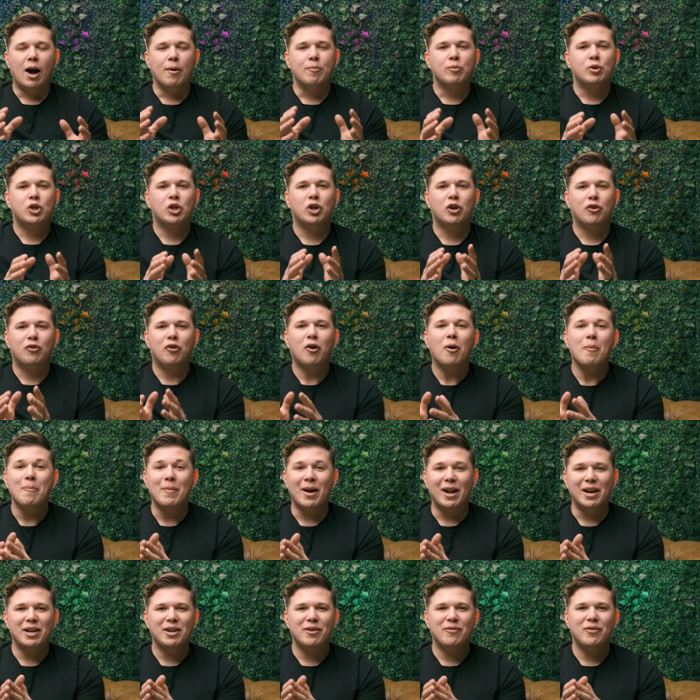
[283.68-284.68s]
I'm sure for
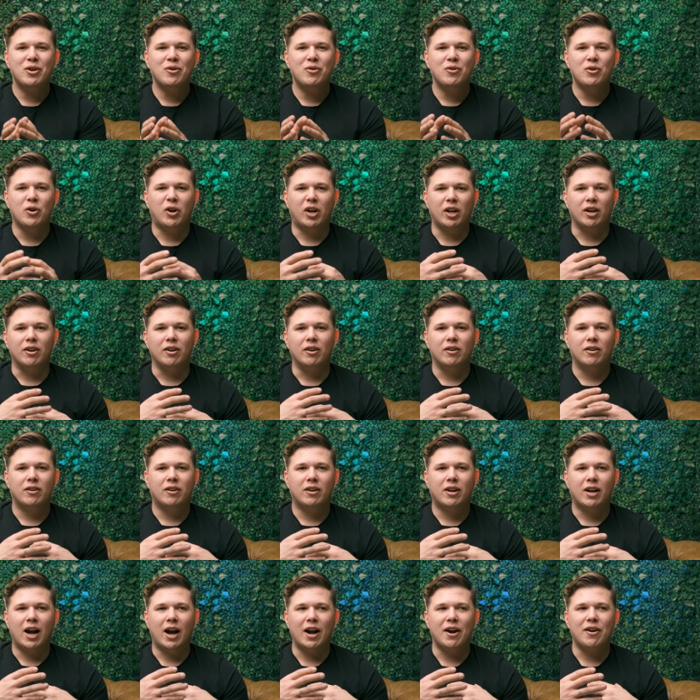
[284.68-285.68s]
many of you, you can
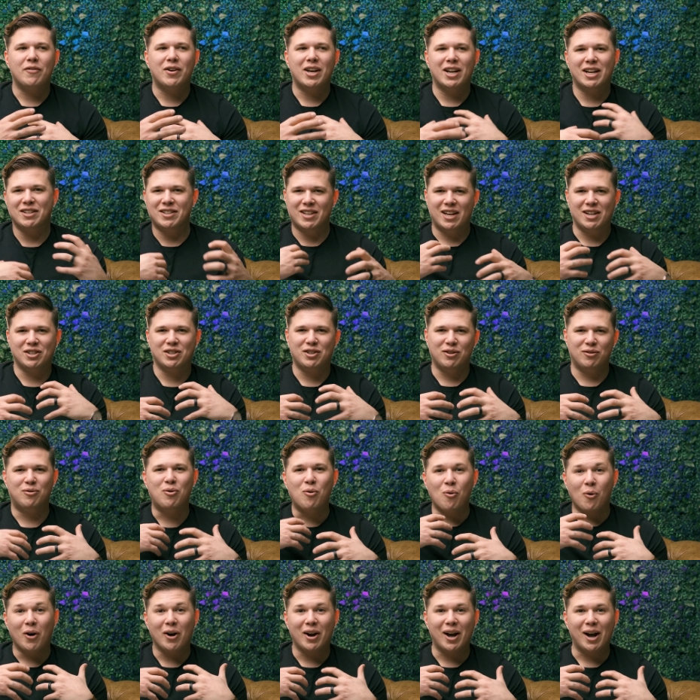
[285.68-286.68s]
kind of get a sense
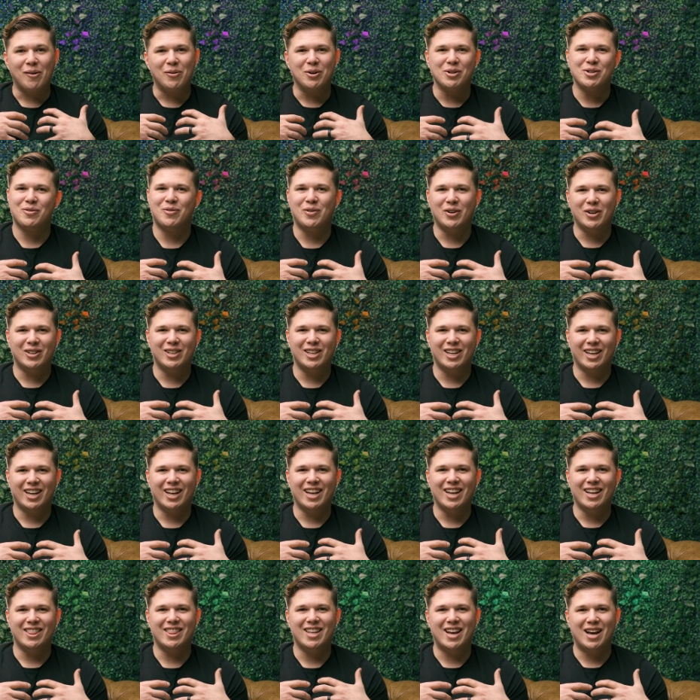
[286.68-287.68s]
of what I was feeling
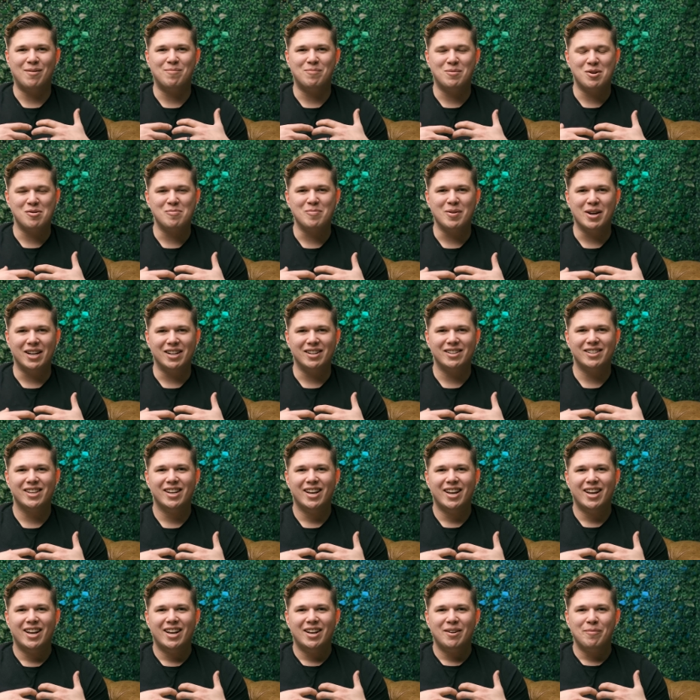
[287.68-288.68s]
in that moment,
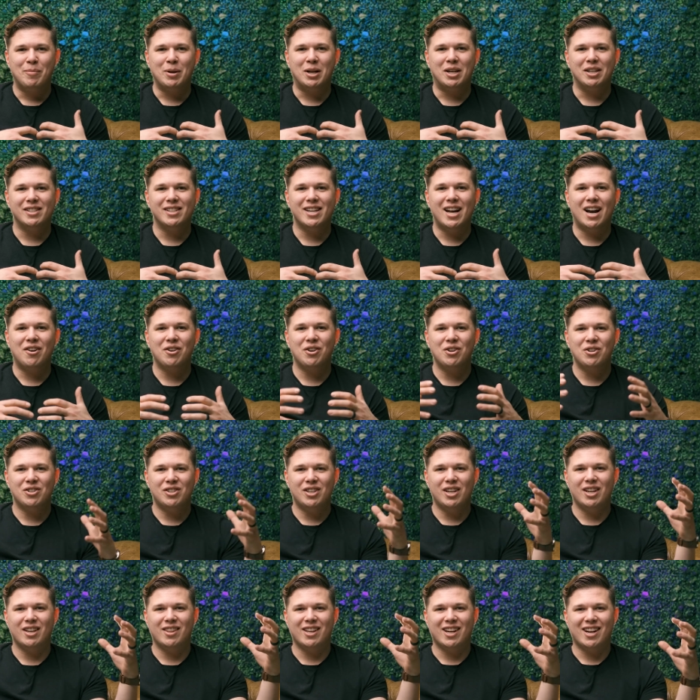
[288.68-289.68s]
because now you're
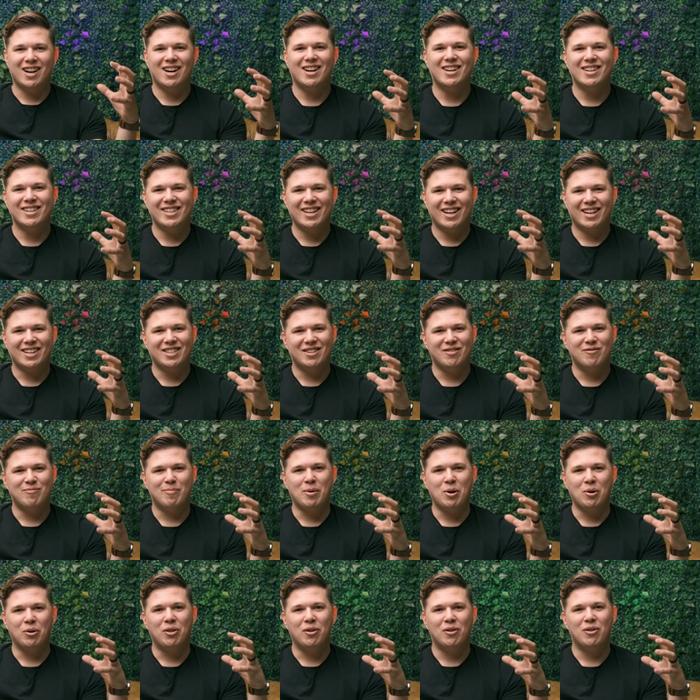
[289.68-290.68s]
seeing the context of
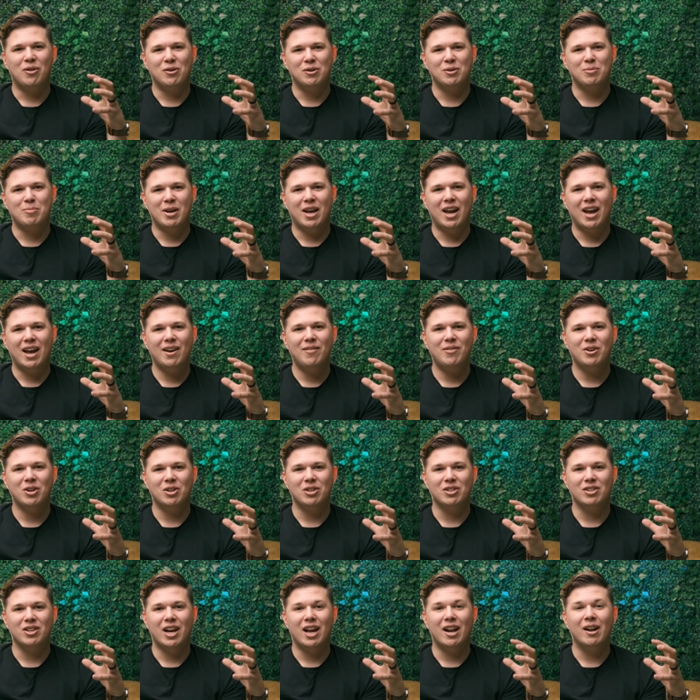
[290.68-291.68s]
both of those
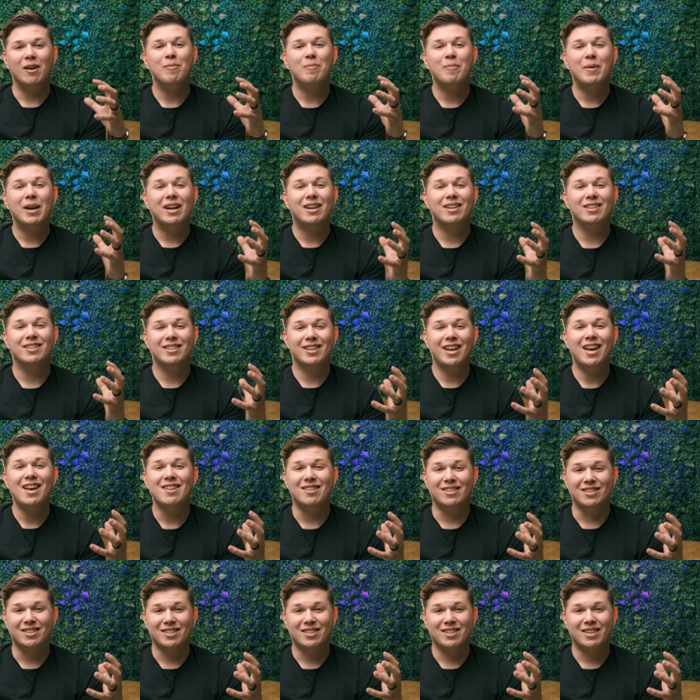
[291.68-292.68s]
behaviors, and it makes
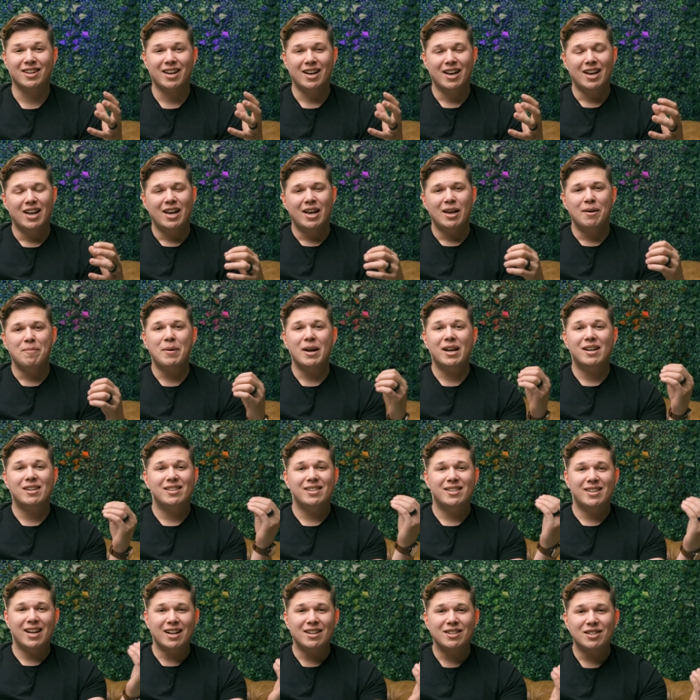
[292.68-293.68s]
sense. It makes
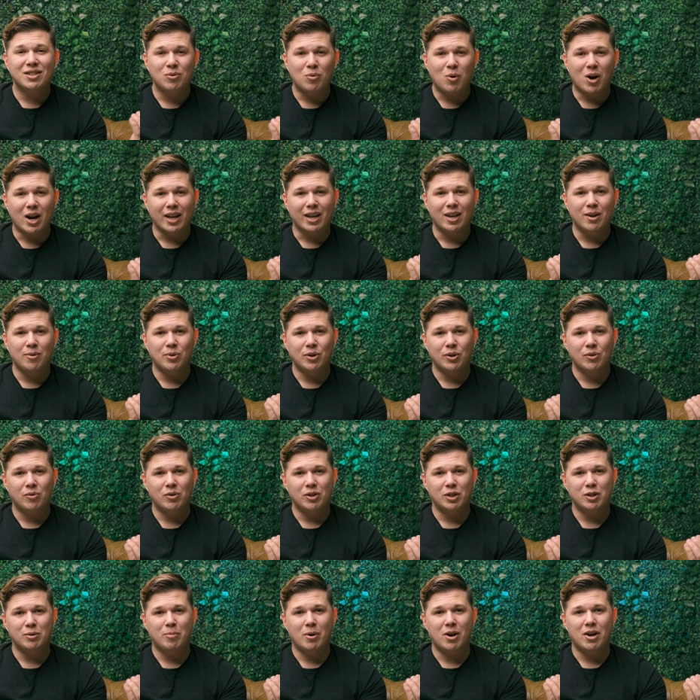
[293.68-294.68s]
sense why he wouldn't
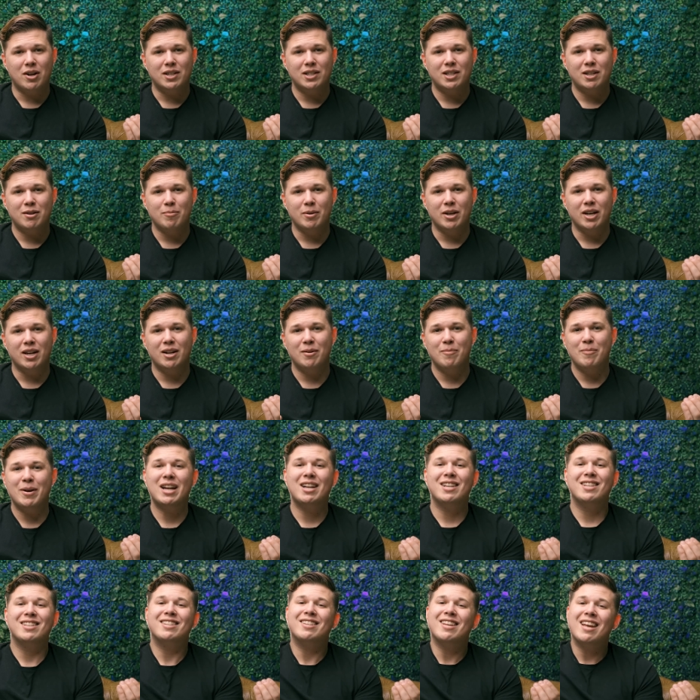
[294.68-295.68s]
respond to me. And it
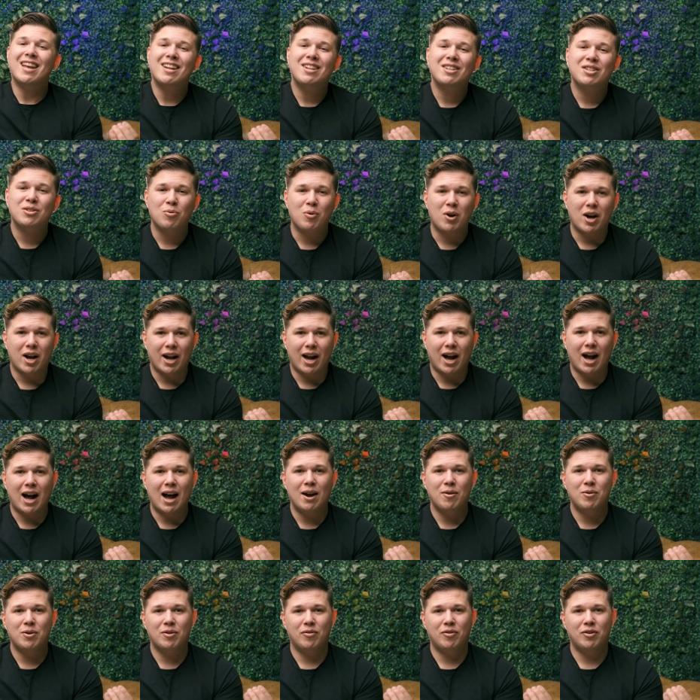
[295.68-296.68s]
makes sense why
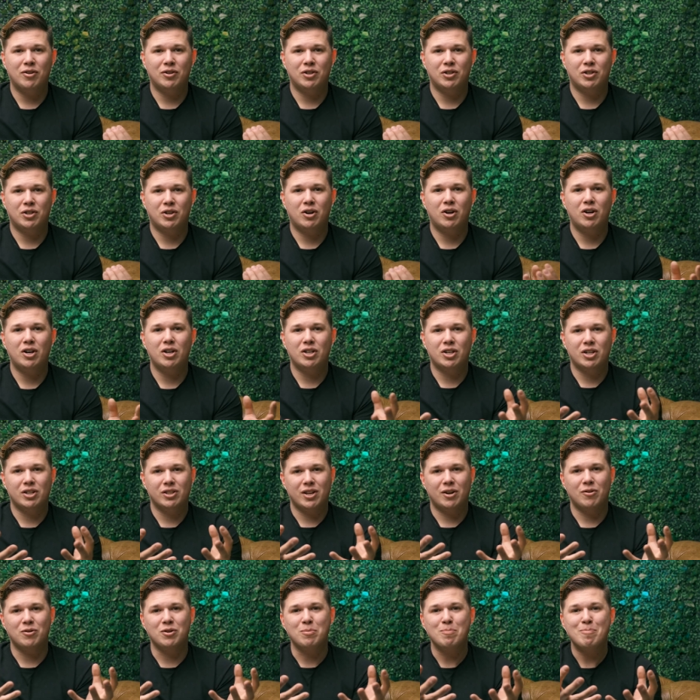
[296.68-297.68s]
I would feel discouraged
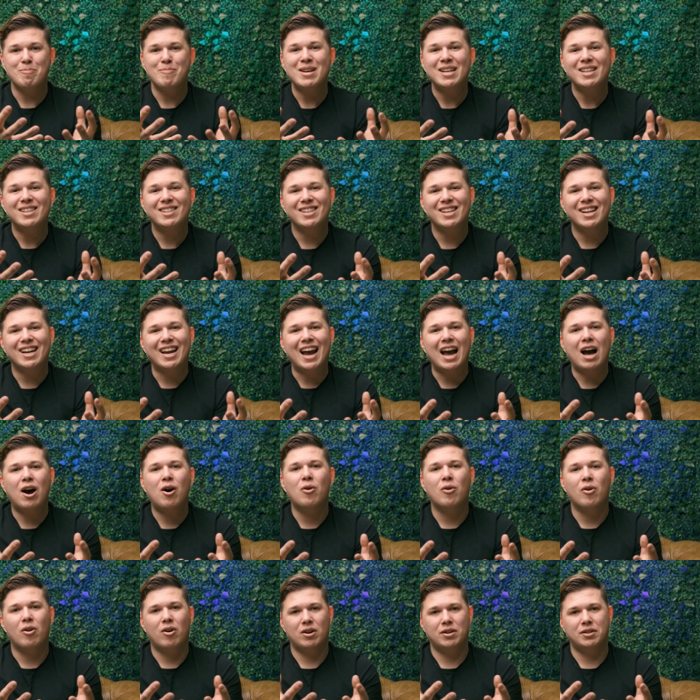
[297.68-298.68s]
because I was missing
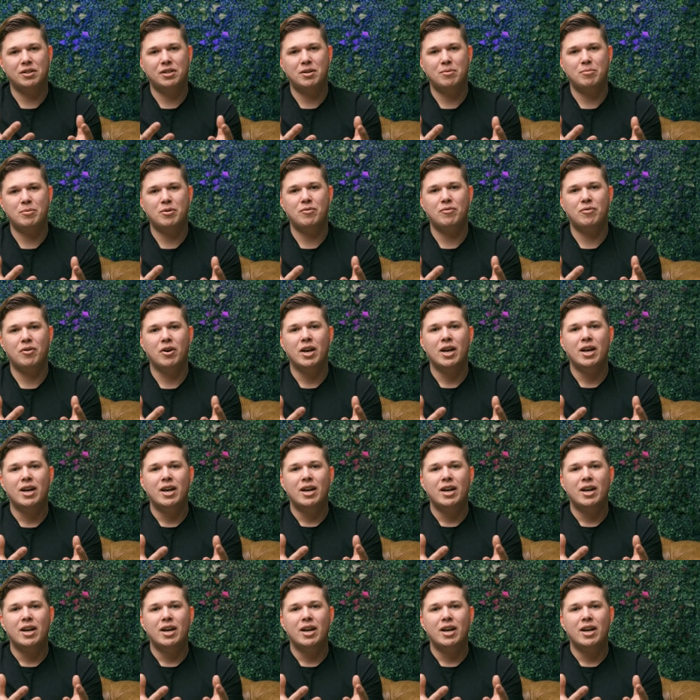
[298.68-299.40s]
out on some of